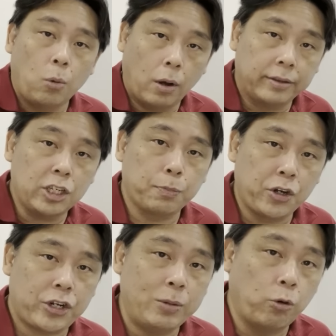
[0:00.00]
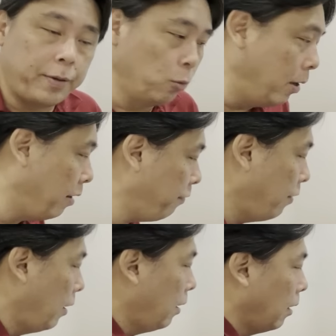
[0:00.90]
Well, this machine will be worth
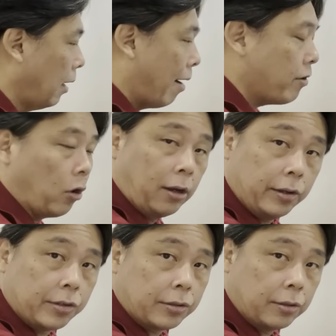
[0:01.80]
$100